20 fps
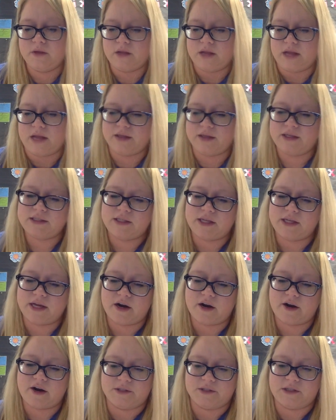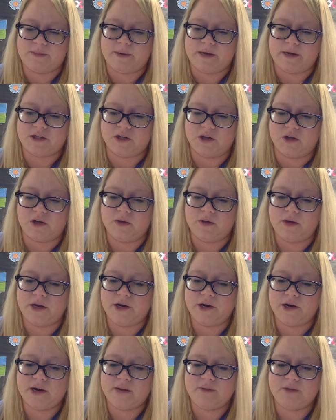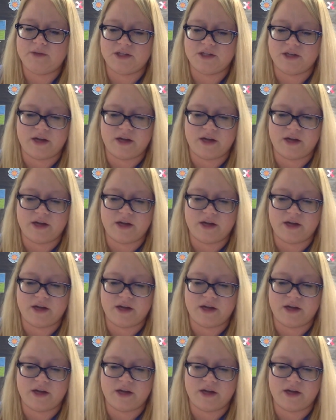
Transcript: At least there I was special. Here I'm just